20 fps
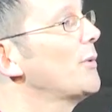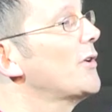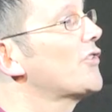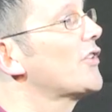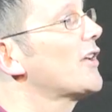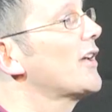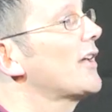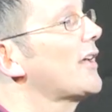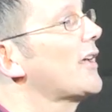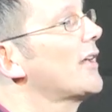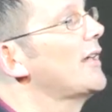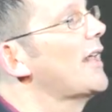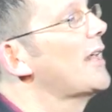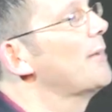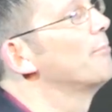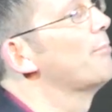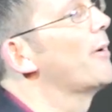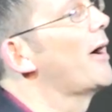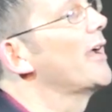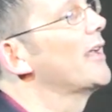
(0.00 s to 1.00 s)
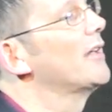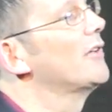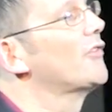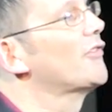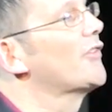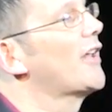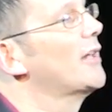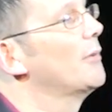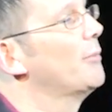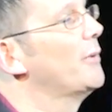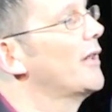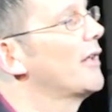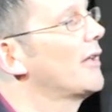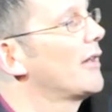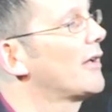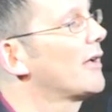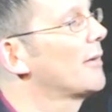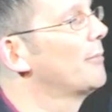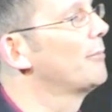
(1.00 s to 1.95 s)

which it can then buy and sell with other